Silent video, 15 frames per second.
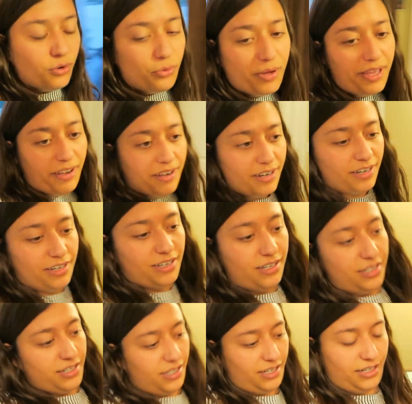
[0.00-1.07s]
We
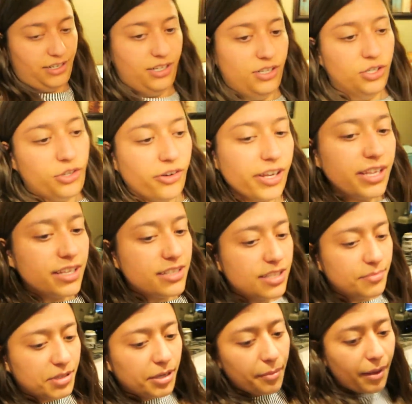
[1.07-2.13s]
are grilling some